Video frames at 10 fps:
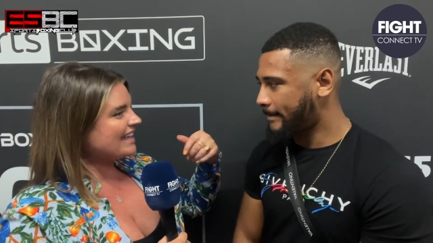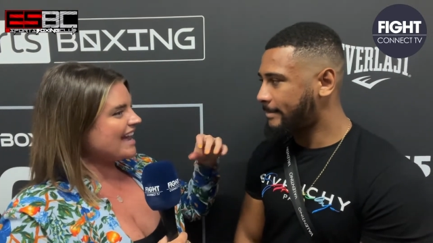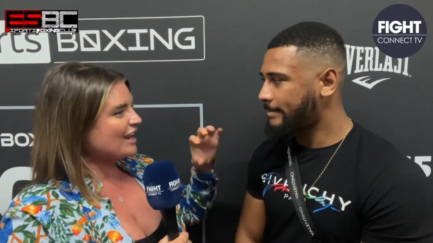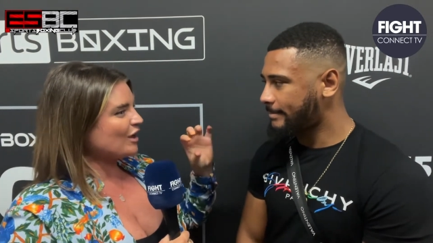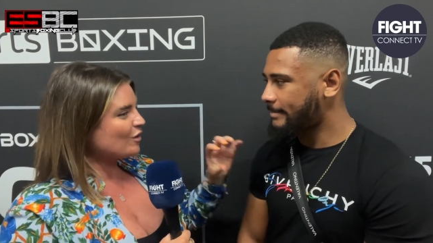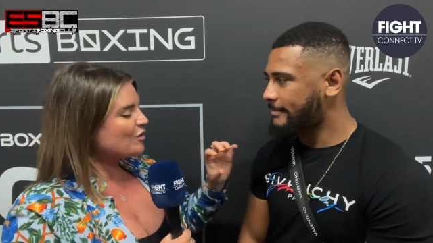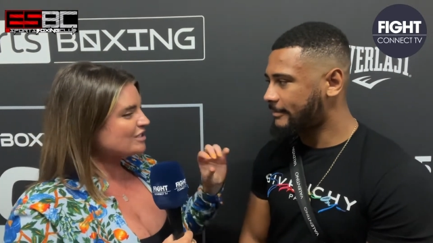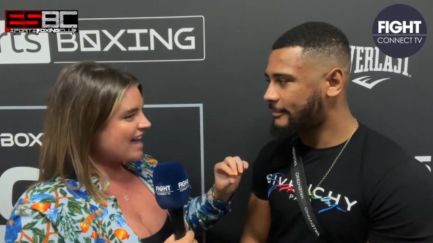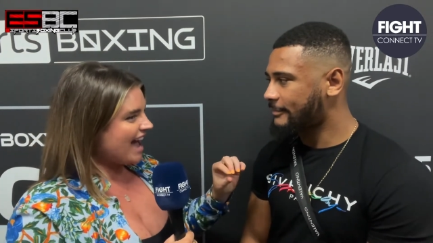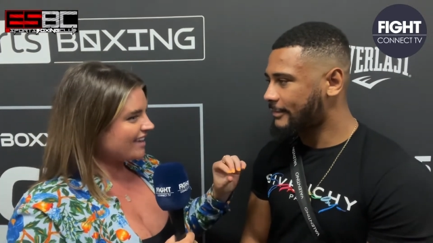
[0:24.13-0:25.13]
Speaker 1: in and I looked
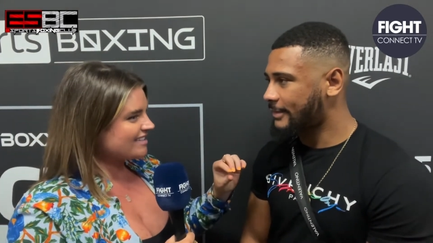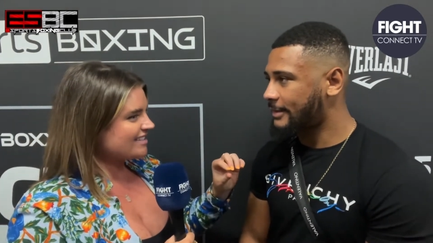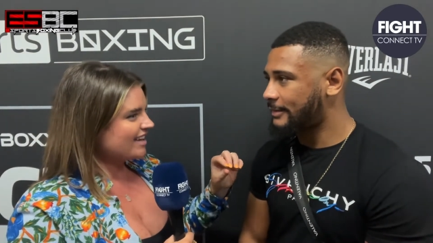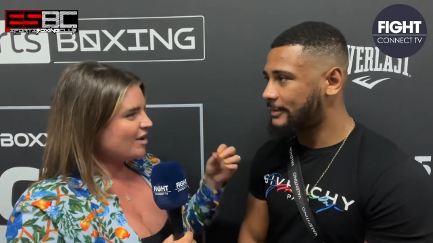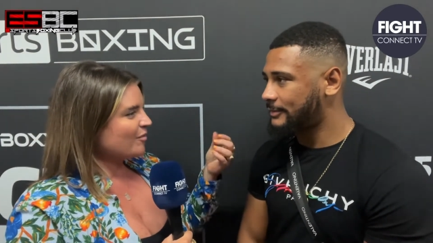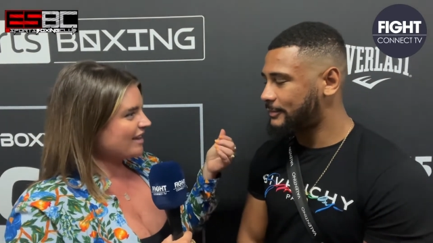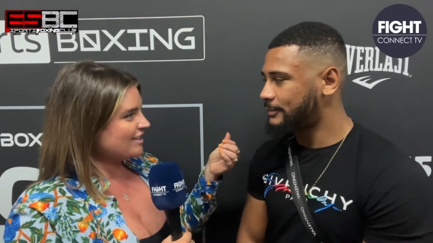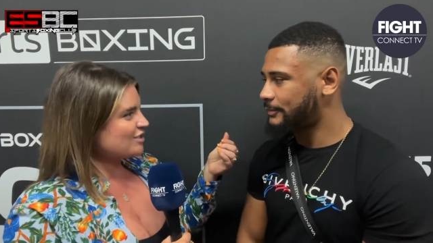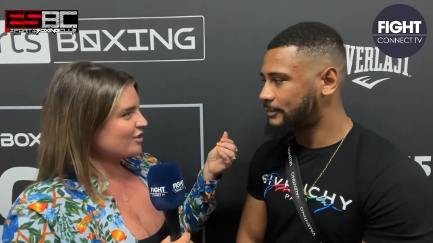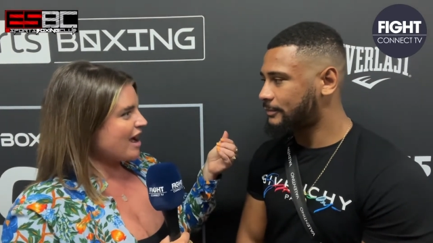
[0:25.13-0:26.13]
at my
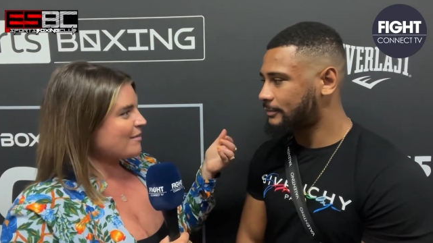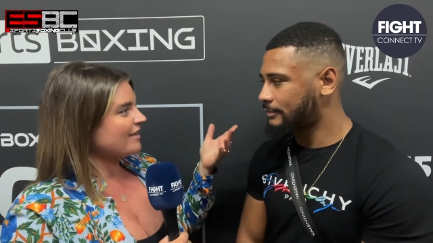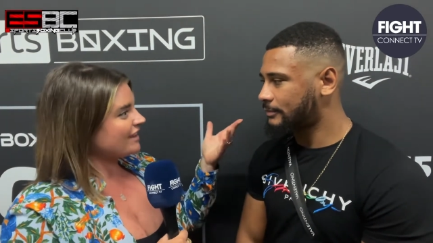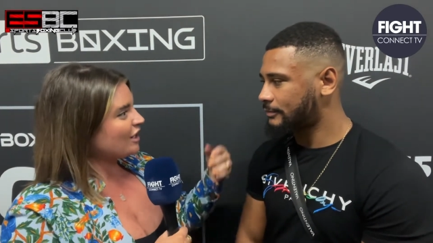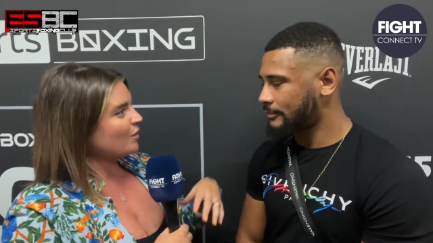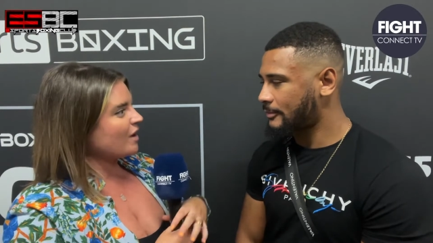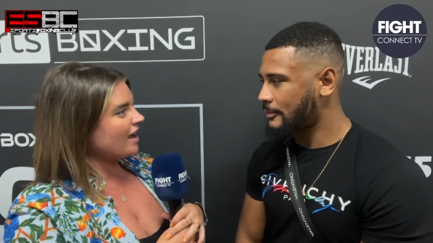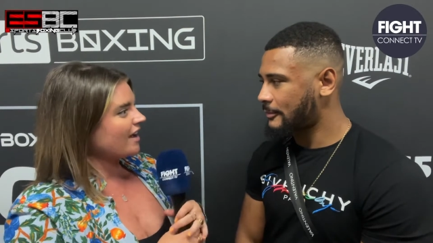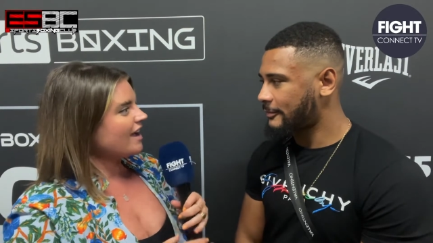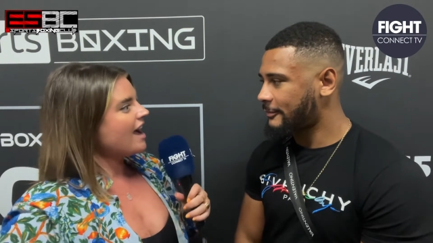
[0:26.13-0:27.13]
Instagram, and there you
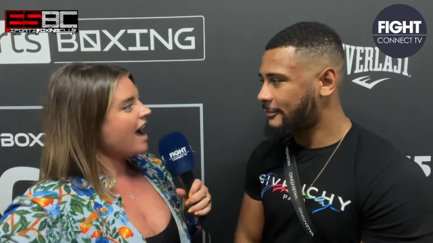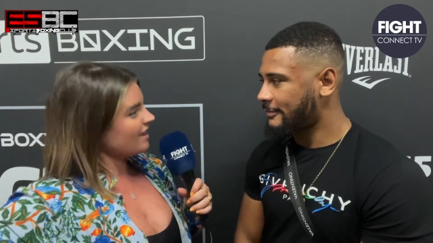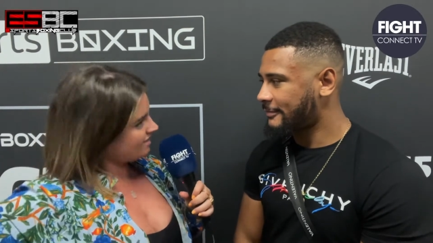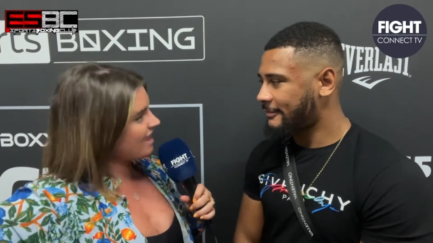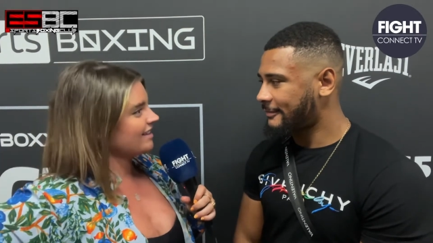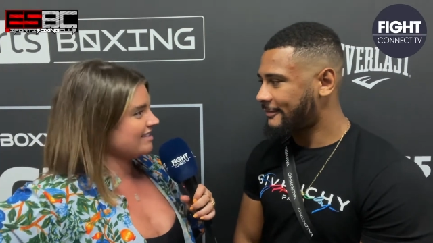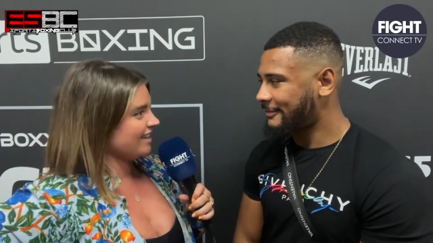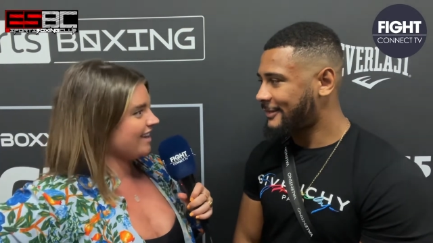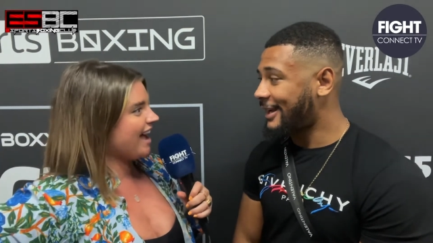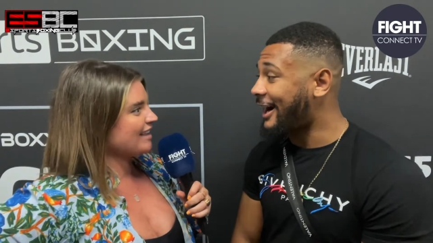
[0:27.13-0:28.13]
were at
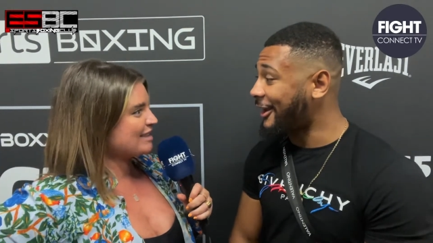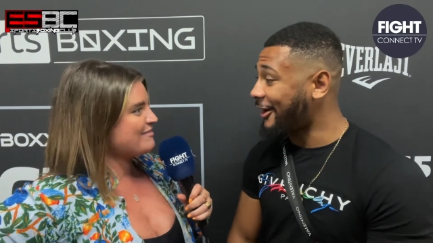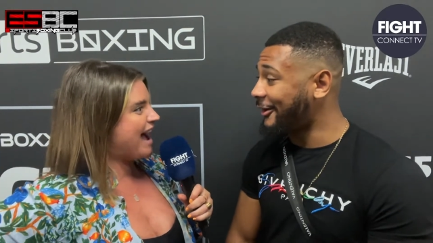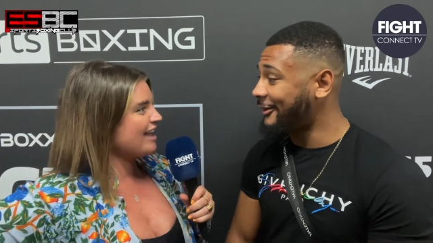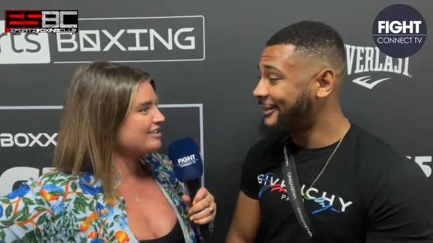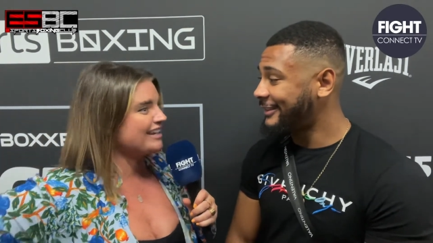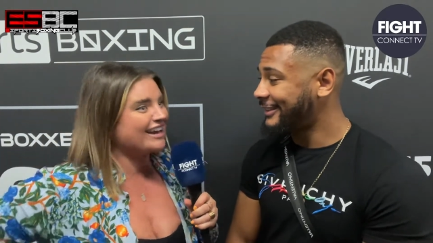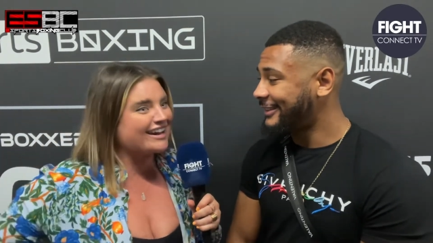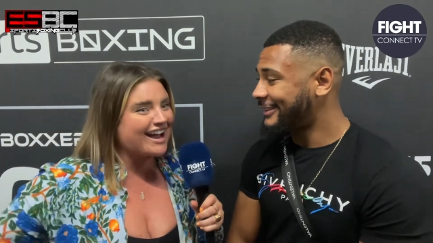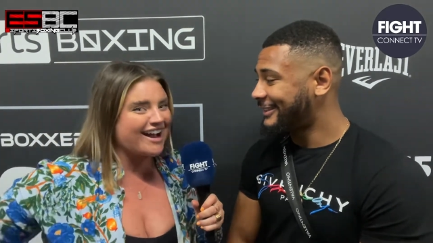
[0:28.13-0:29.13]
Celtic at the match, and
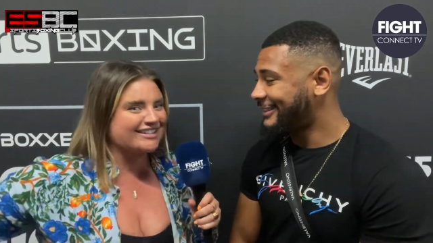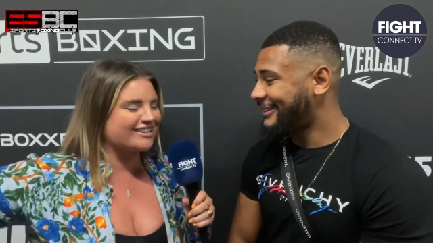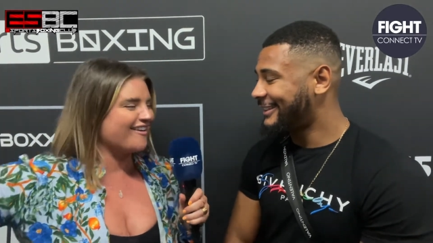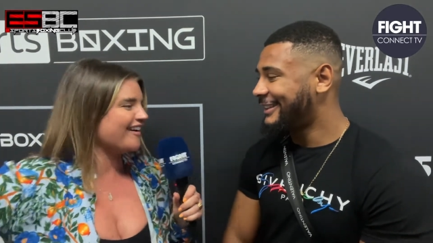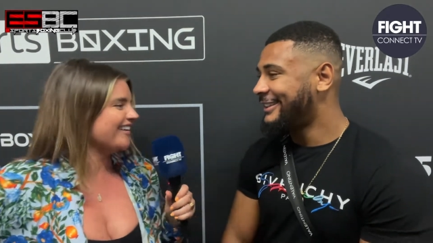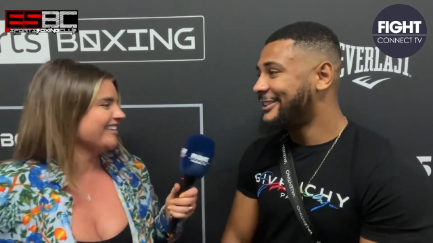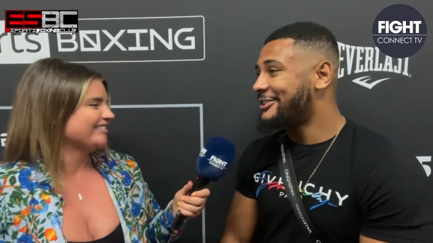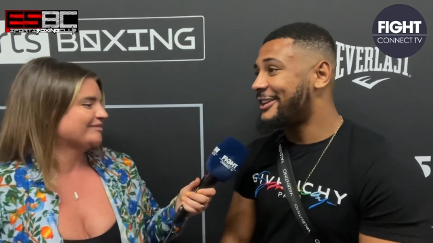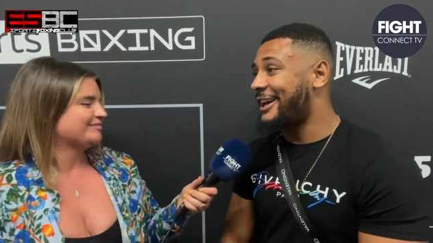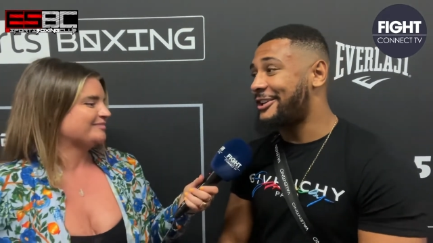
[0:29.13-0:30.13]
here you are tonight.
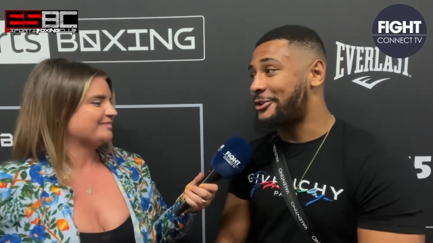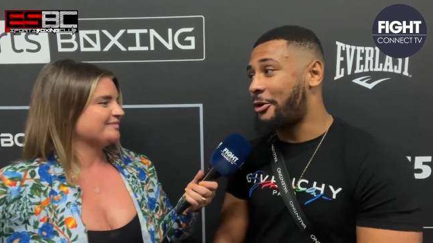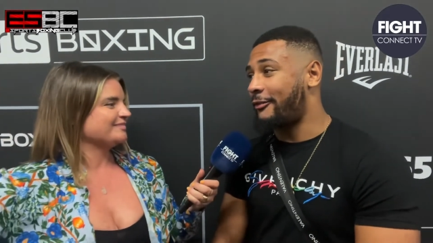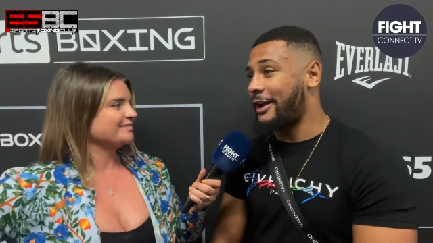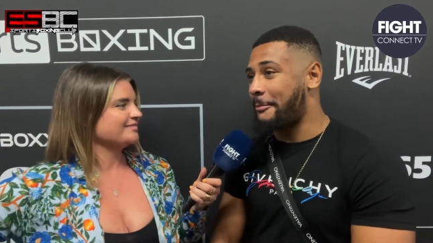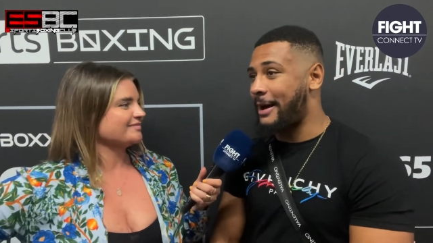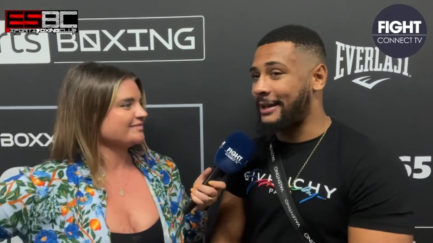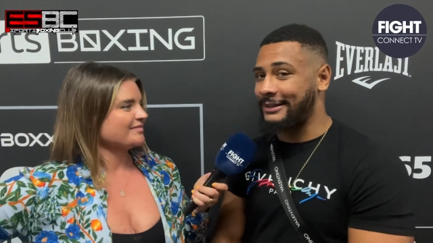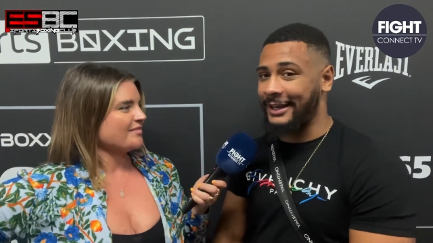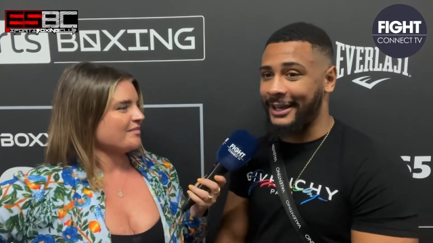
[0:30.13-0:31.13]
Speaker 2: Yeah, do you know I've had a
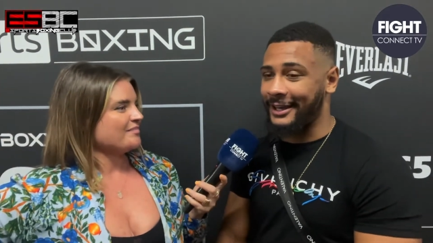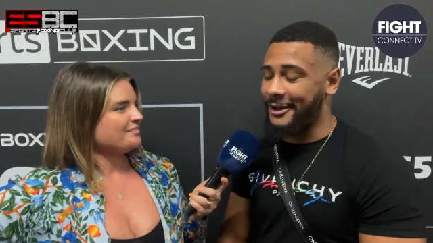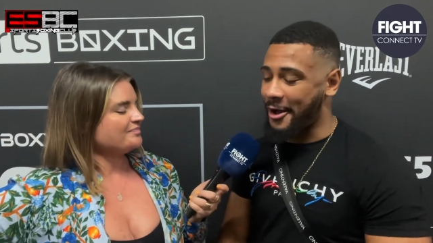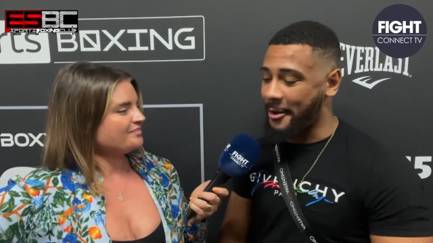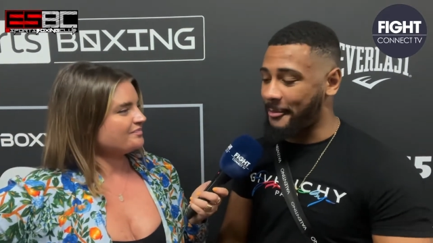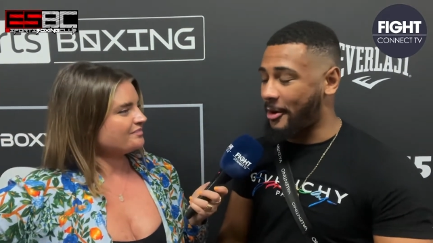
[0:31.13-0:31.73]
manic day um,